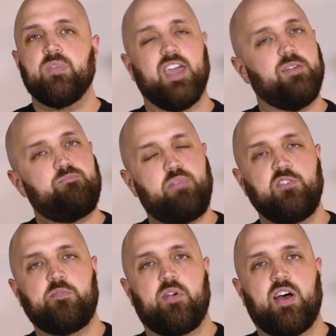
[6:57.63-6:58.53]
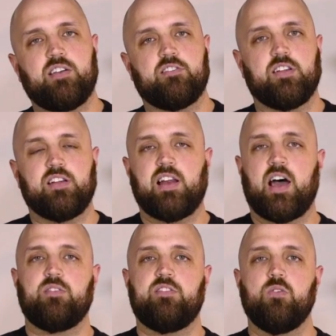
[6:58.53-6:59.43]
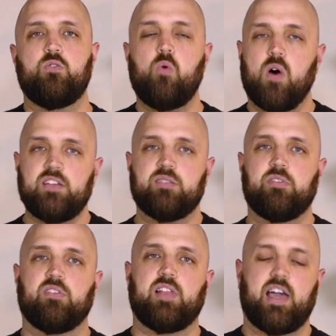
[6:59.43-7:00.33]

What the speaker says: in post-production, it allows you quite a bit of